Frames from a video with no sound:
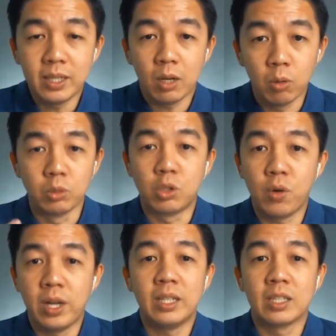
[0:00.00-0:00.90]
that oh
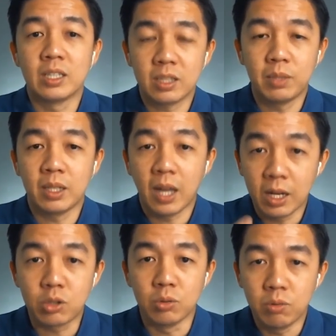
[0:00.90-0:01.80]
trading is something i
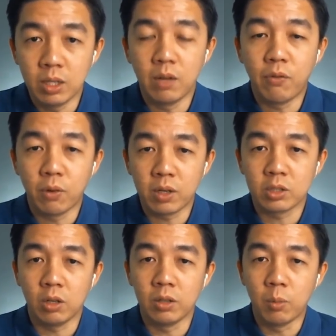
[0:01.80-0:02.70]
should really focus
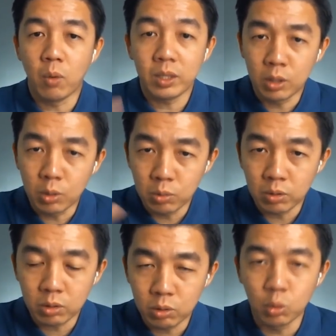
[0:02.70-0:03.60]
on and what do you
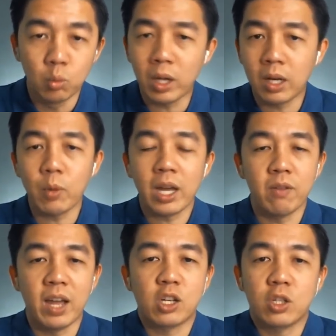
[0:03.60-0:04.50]
do what what kind of
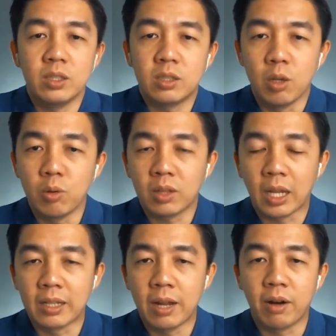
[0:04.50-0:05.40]
actions do you
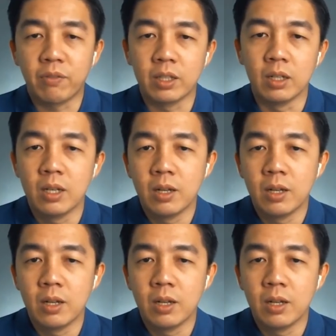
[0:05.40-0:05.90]
take thereafter